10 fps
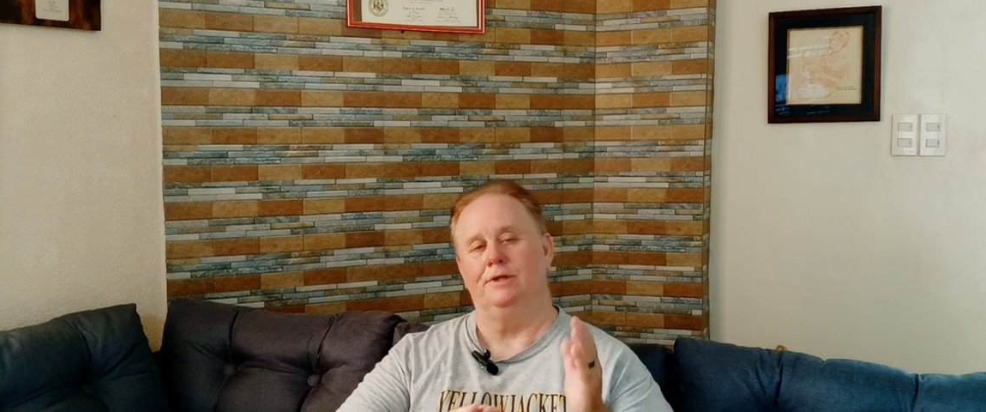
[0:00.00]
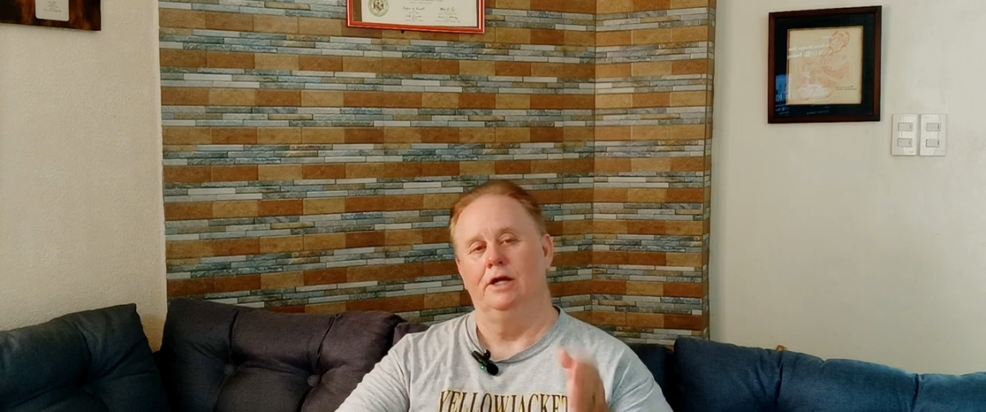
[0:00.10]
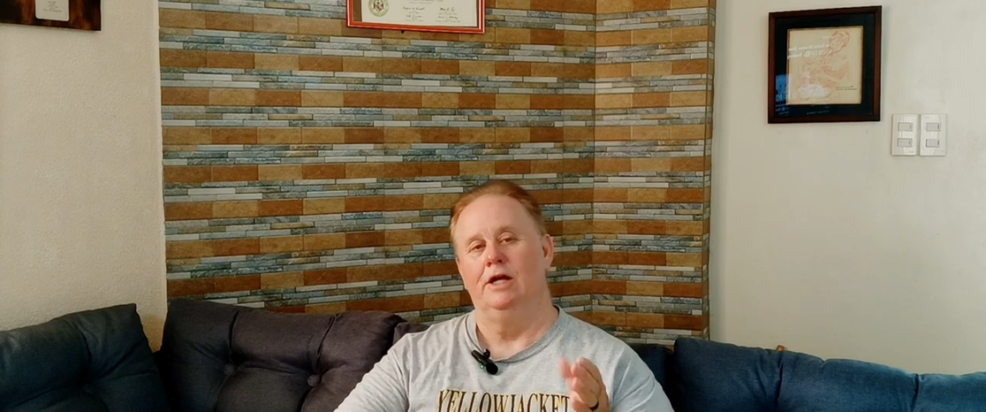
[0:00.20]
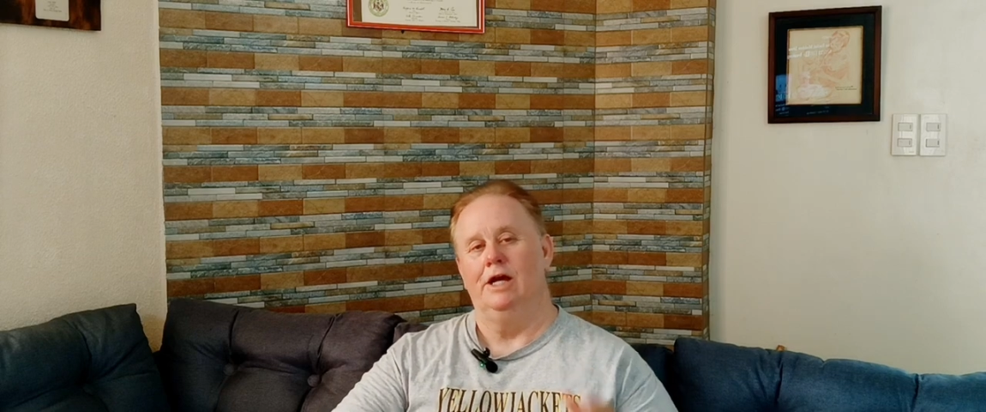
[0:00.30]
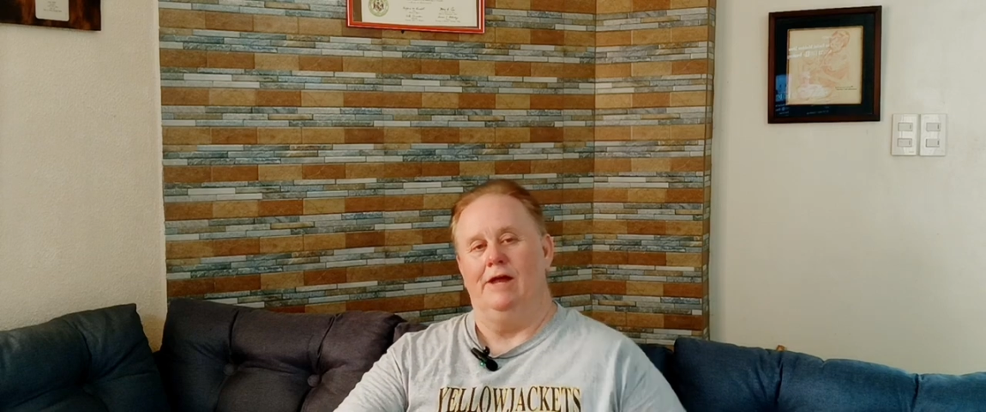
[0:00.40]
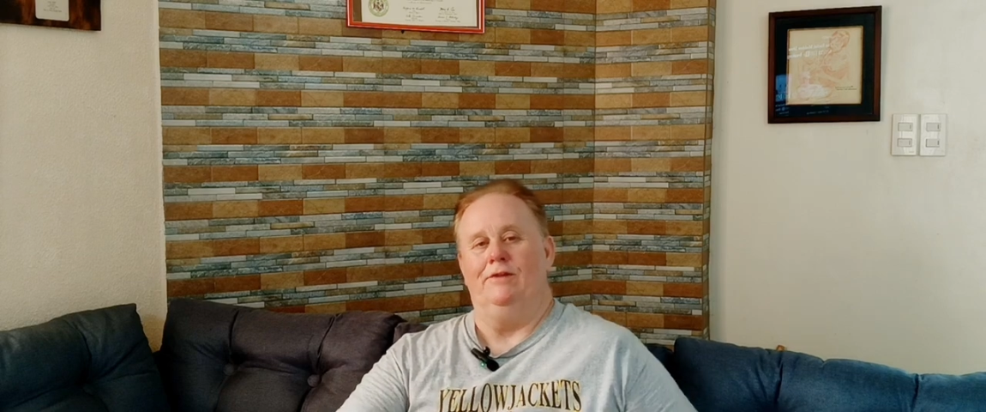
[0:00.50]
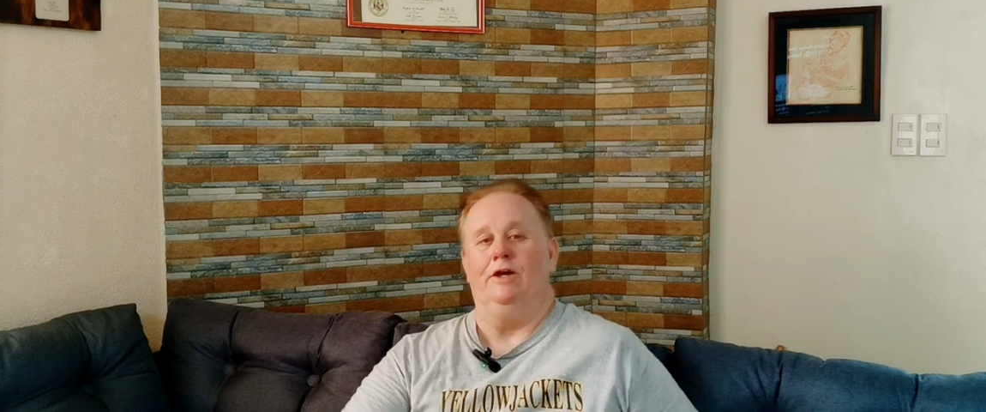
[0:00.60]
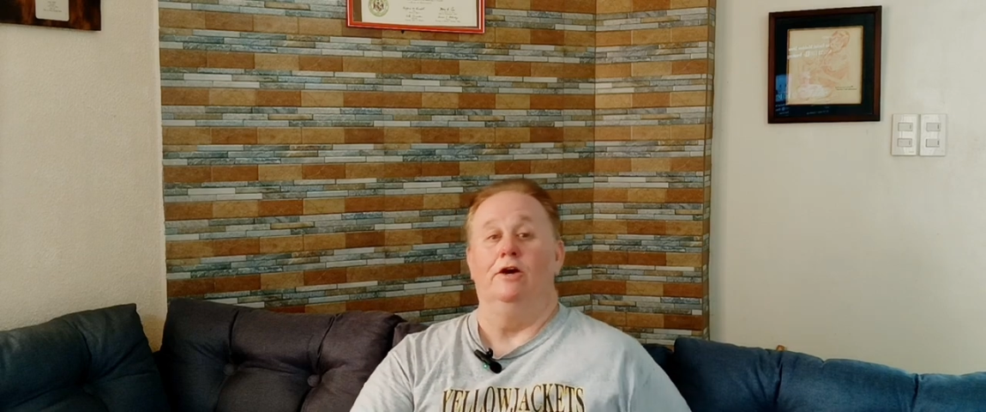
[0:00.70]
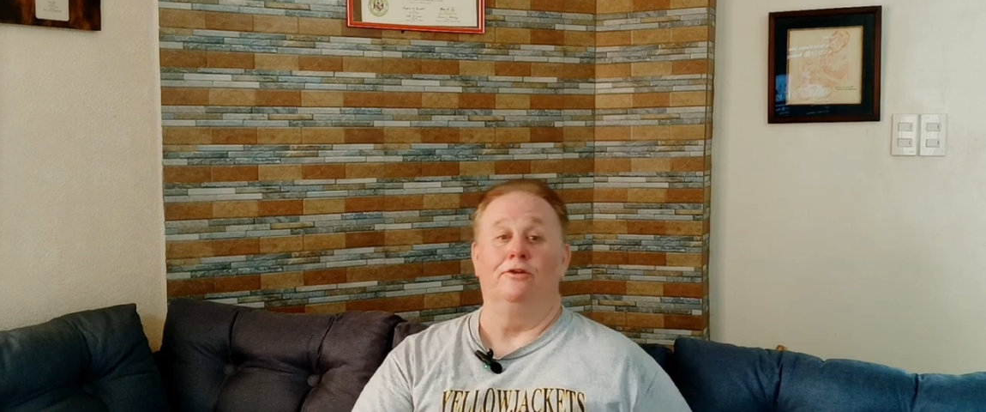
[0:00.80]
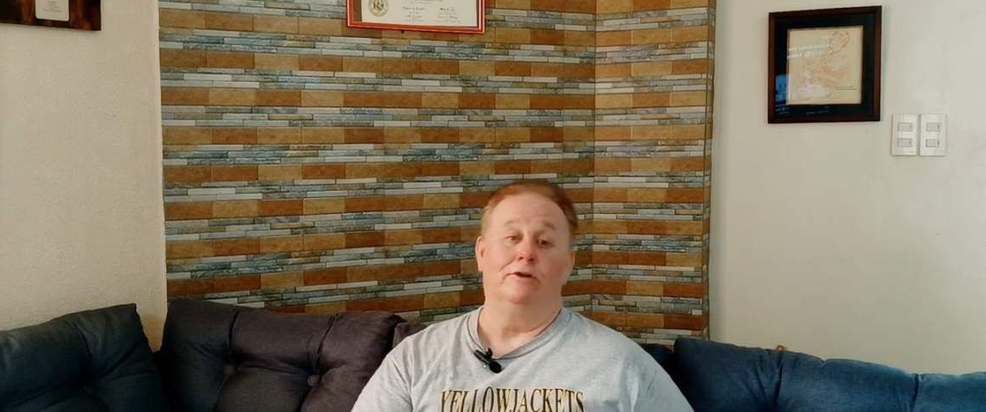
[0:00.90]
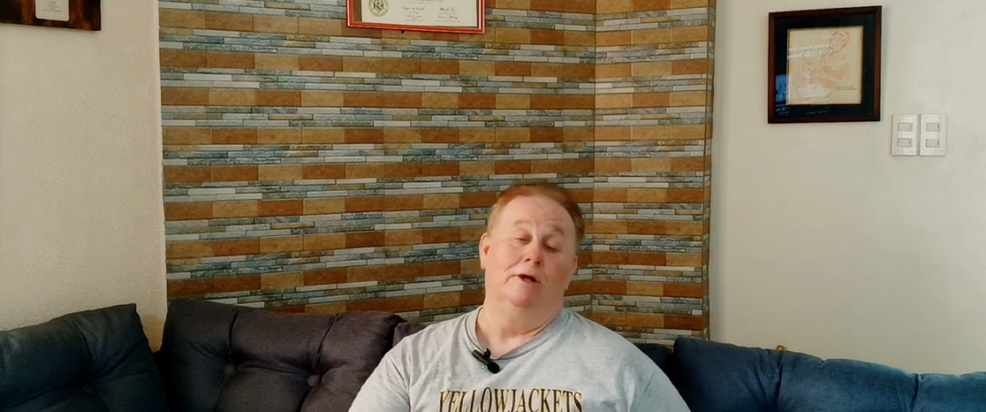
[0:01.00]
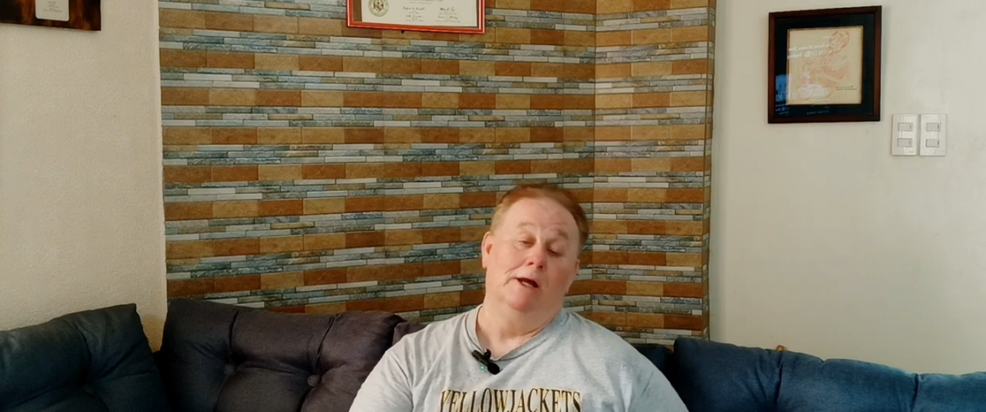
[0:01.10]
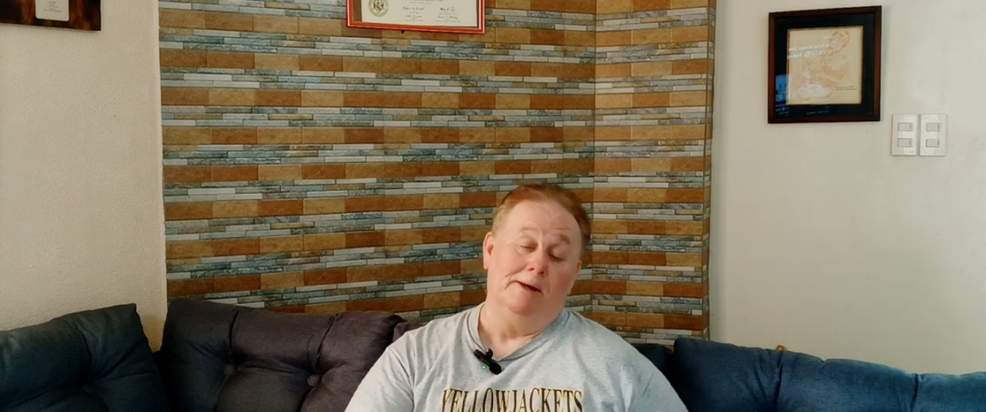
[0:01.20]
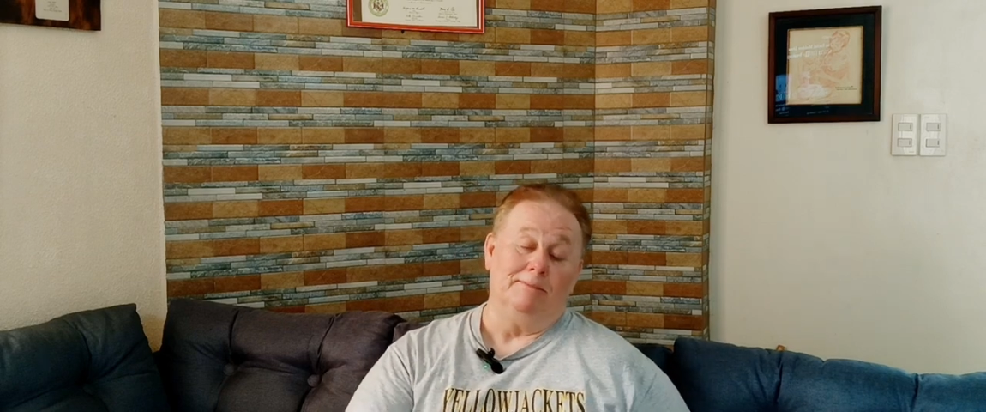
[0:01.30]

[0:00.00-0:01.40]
it and the other.